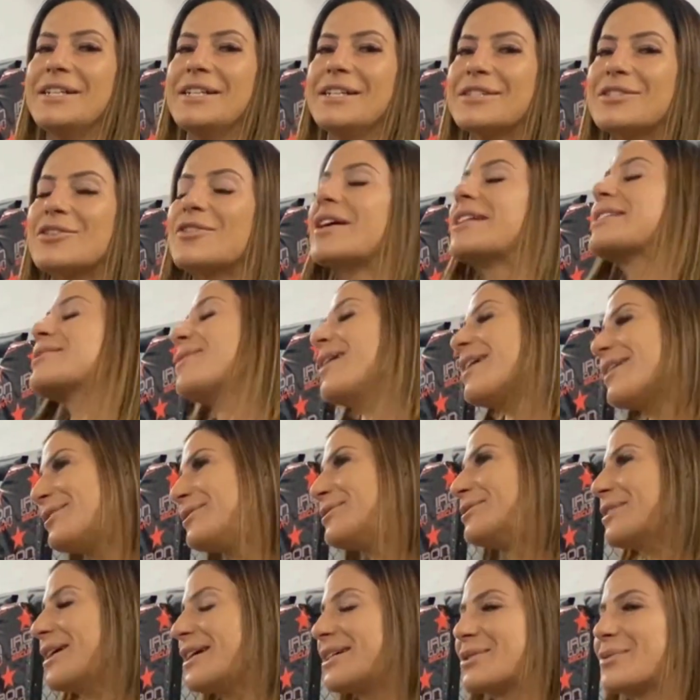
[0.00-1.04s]
So that's quite
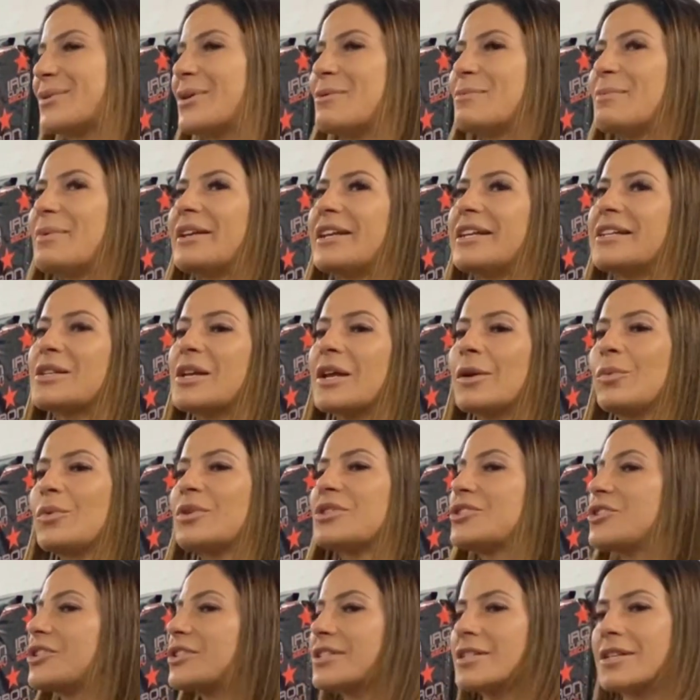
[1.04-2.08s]
cool as well. But it, it
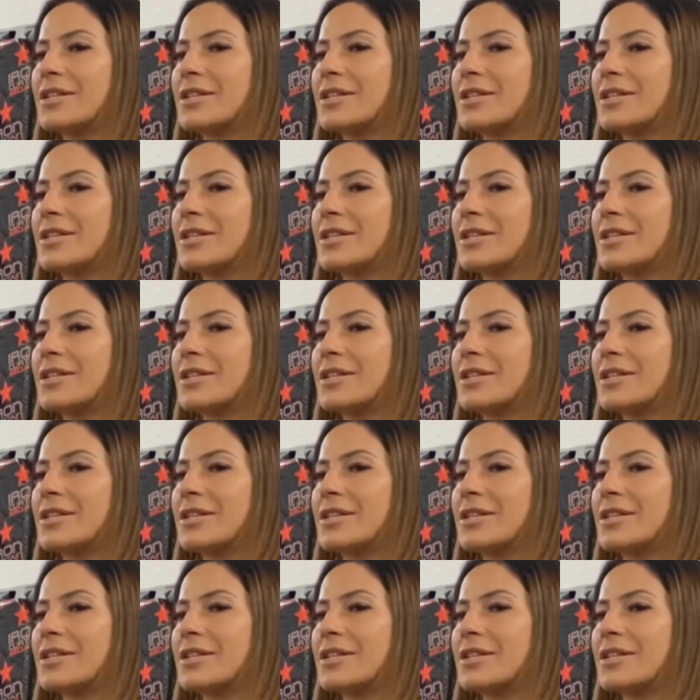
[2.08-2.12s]
was just